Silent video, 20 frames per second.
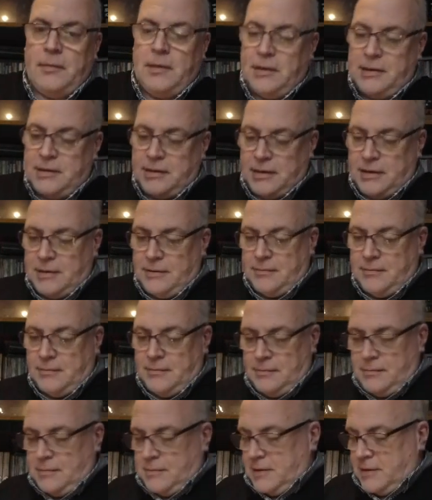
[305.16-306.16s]
So
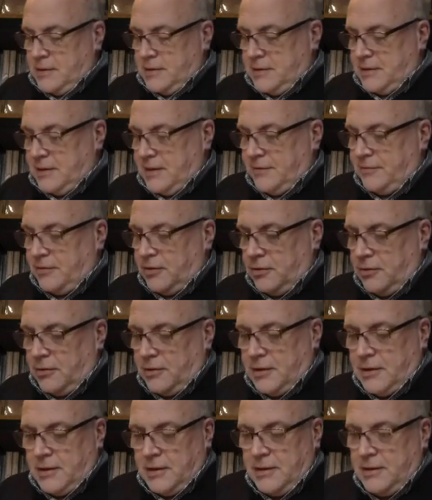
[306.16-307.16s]
let's have a look.
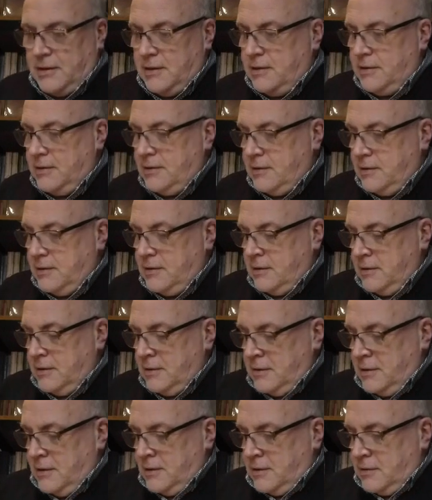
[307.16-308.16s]

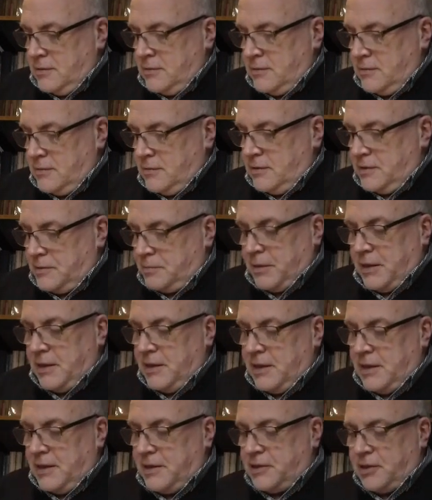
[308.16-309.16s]
It's been
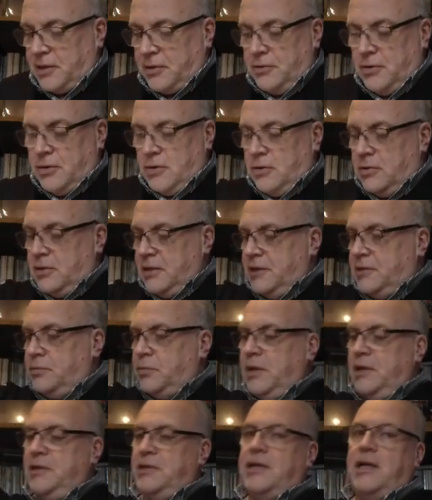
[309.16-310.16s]
in here so long, it's
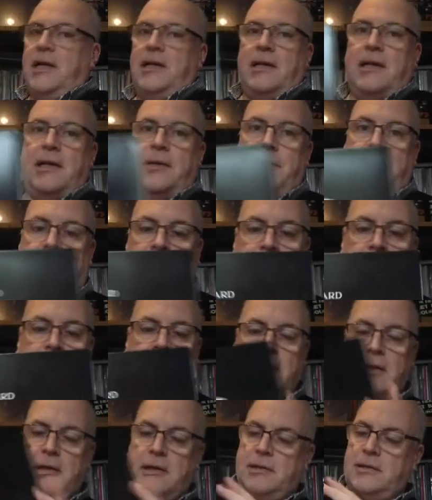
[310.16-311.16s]
wedged in. There we are.
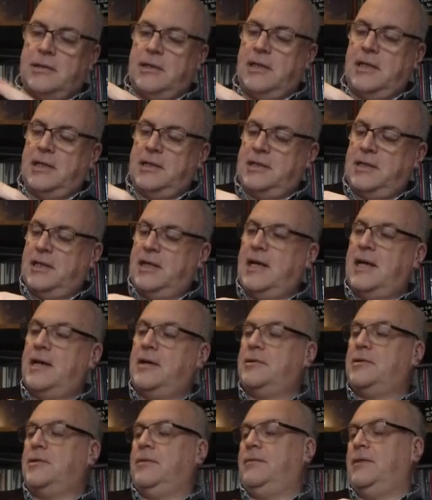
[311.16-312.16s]
So that's it
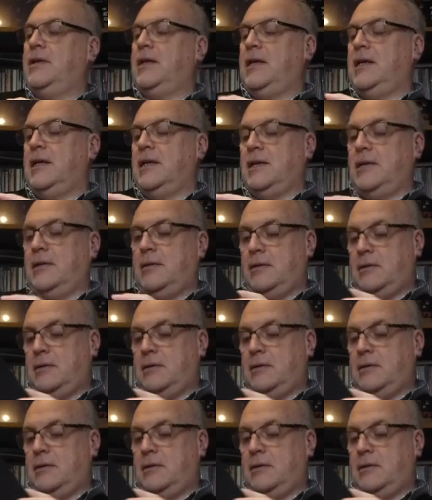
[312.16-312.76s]
out of the...